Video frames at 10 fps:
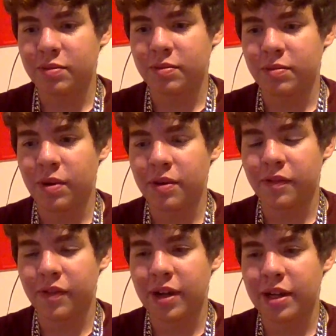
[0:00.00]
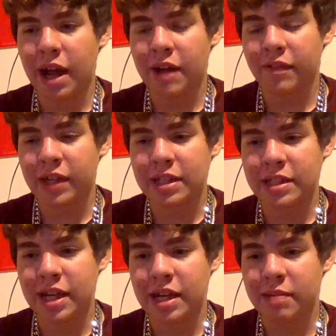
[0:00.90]
one friend, I forget
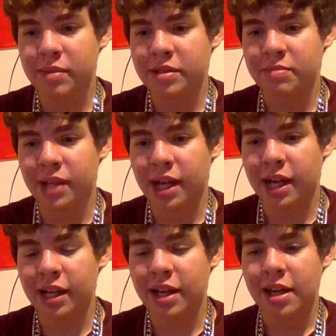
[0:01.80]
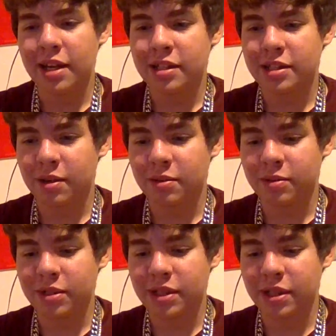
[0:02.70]
his name, but he's black. So
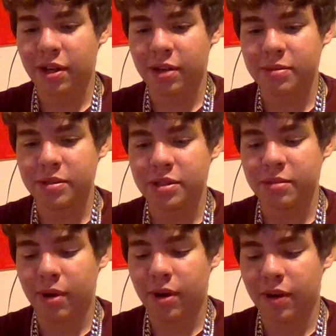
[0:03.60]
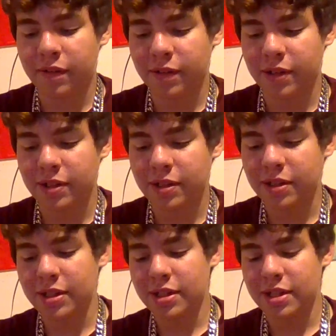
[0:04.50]
we're just gonna call him Jamal for
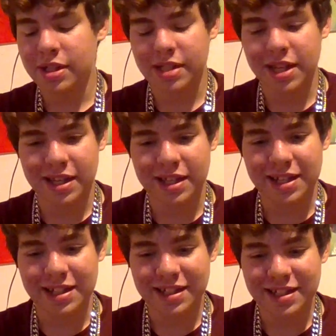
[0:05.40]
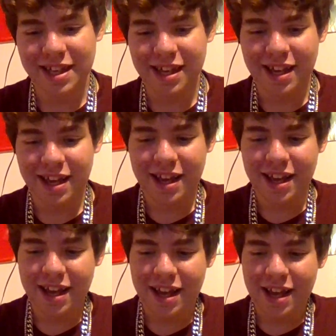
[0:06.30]
the sake of this.
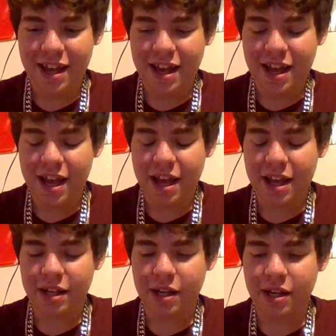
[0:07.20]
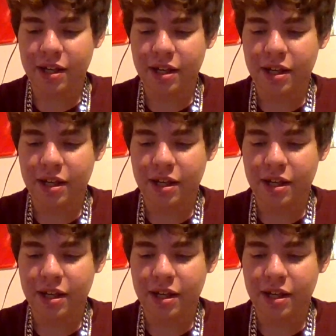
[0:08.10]
And